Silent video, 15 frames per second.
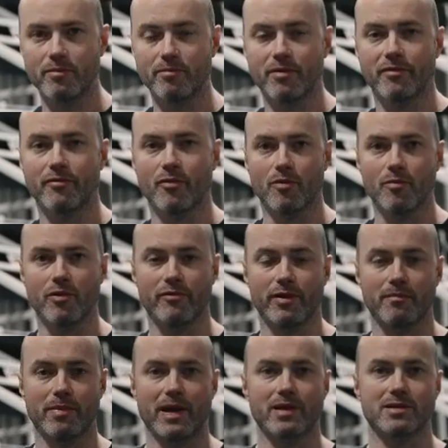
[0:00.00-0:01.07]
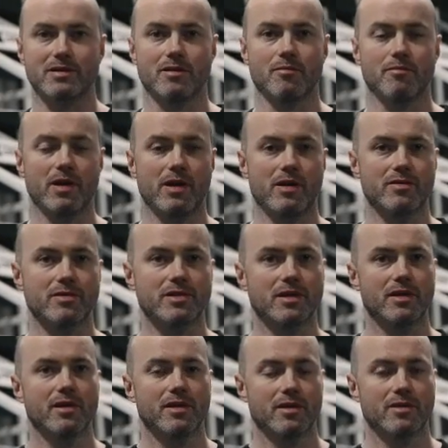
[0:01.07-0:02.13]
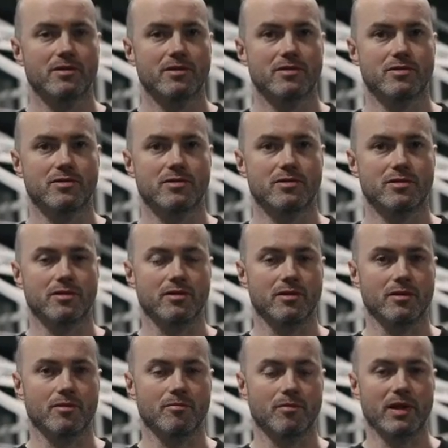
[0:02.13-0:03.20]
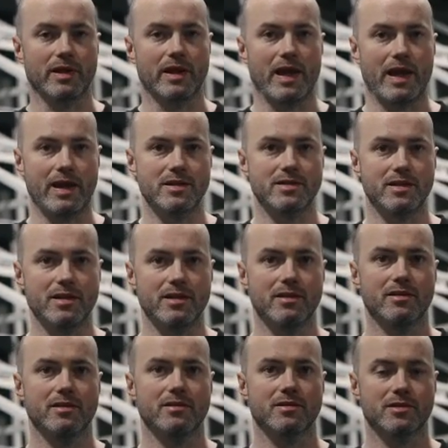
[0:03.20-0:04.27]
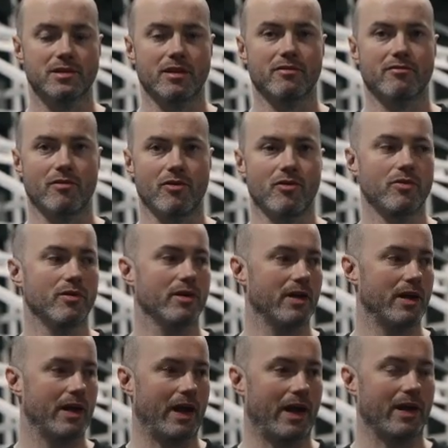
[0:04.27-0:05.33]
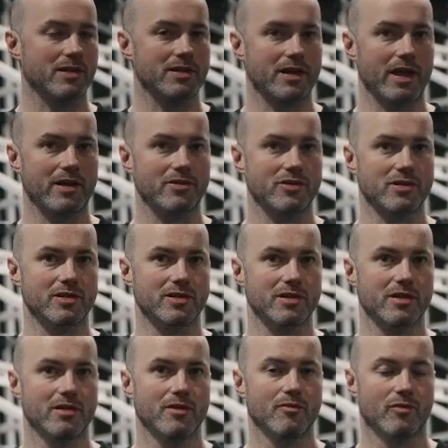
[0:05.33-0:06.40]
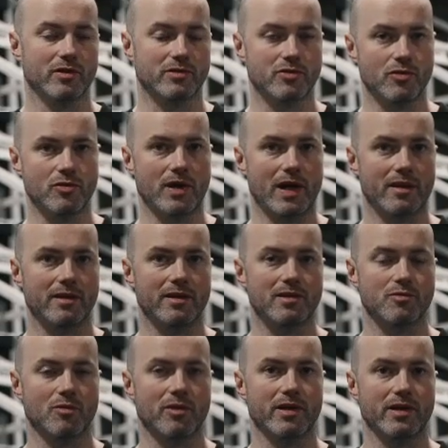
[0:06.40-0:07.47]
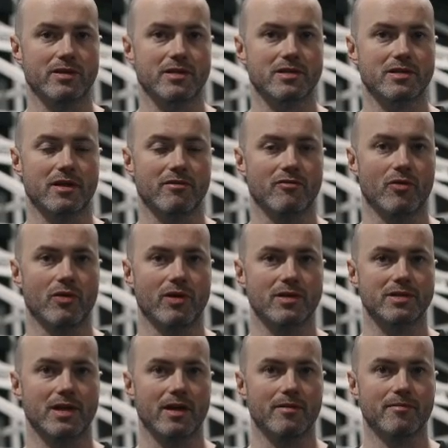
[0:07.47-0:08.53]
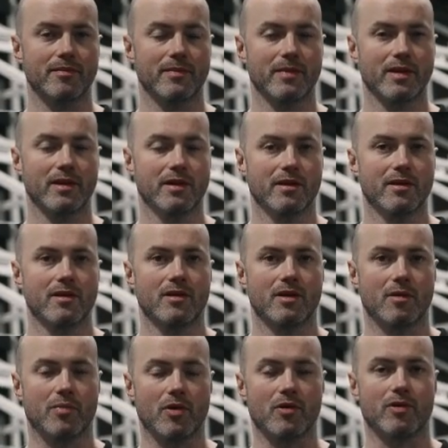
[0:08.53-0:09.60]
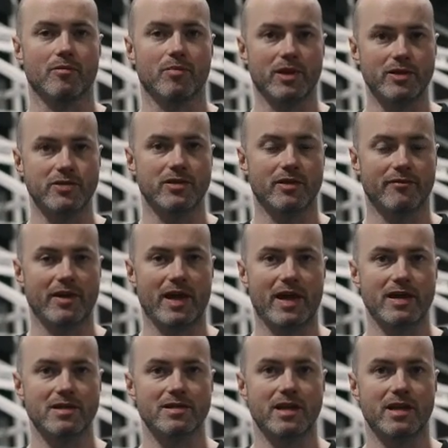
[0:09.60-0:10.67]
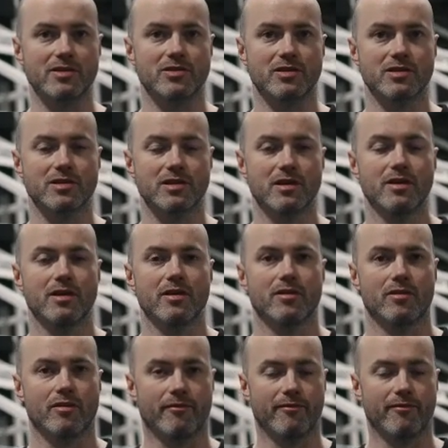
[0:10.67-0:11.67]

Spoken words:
before moving back to the bars to complete 18 synchro hang snatches with 2 athletes working to synchro at a time. Upon completion of the hang snatches, the